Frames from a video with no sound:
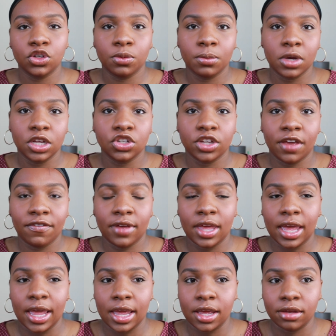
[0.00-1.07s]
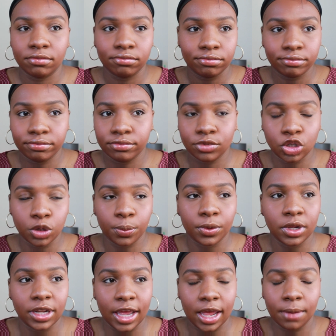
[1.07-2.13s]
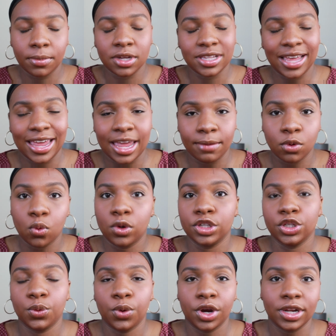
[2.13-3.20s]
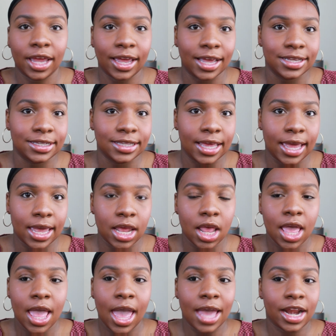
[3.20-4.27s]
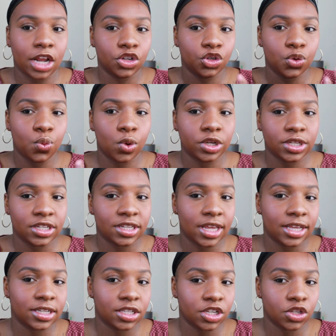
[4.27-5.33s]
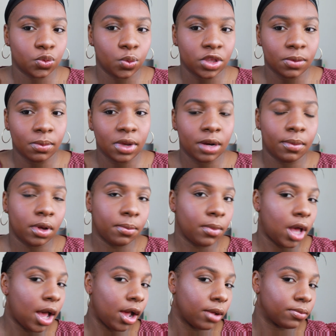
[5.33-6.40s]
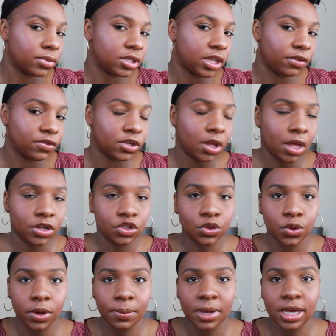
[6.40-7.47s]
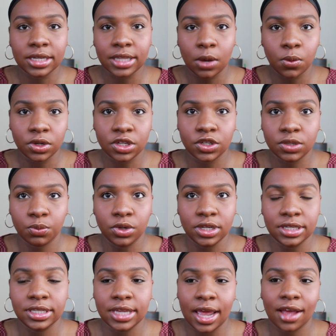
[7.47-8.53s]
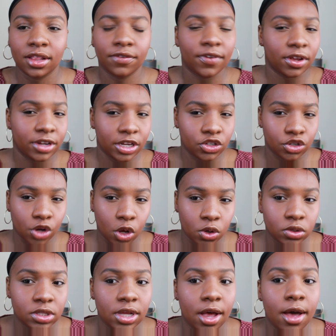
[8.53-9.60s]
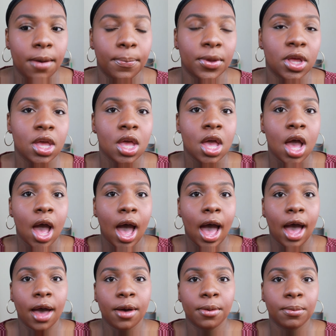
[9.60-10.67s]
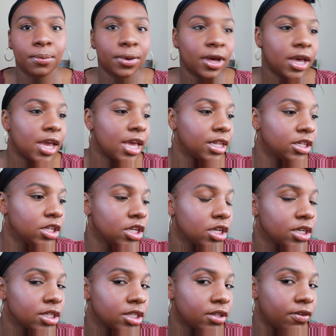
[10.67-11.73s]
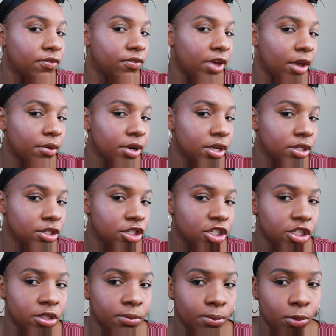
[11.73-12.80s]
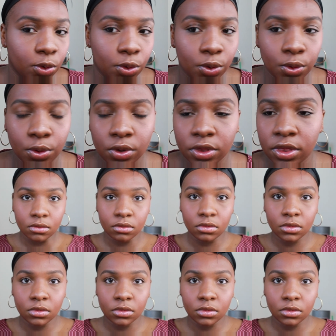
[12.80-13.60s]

much of a super glam because I am going to work, like I said, and I do want to test this with minimum stuff done to it because I want to really see how the foundation holds up. But it looks very smooth.